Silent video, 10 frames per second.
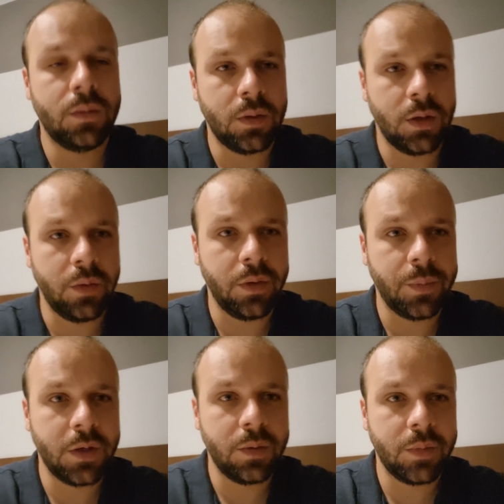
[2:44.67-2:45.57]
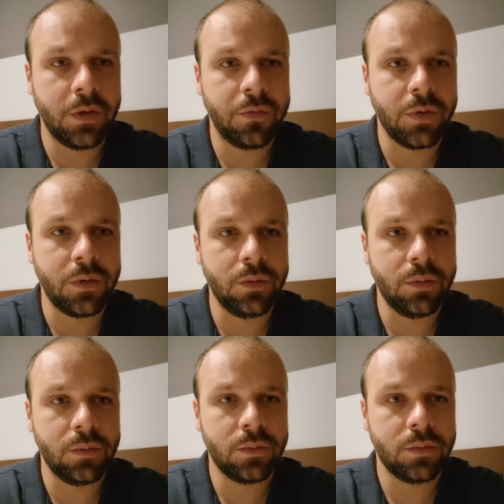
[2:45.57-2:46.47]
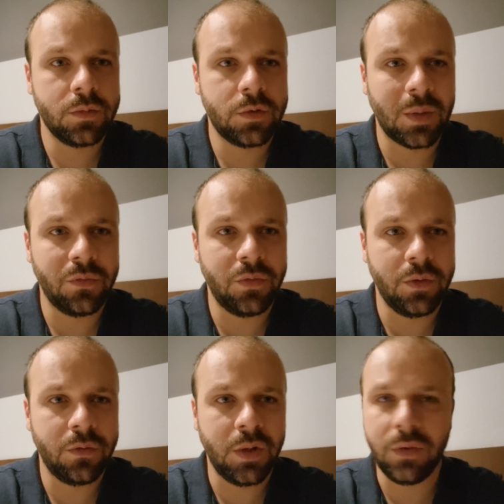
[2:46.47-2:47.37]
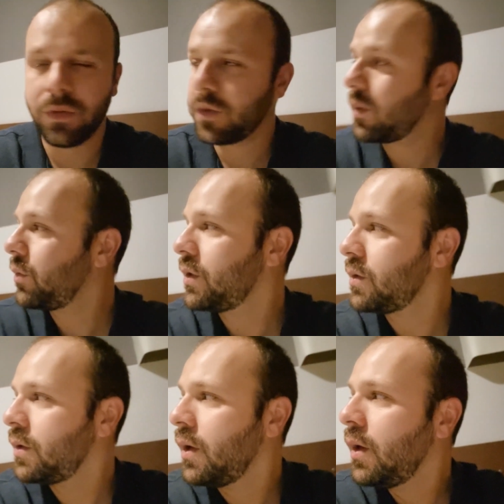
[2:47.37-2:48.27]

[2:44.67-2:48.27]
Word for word: Anyway, my, my phone stopped f filming for some reason.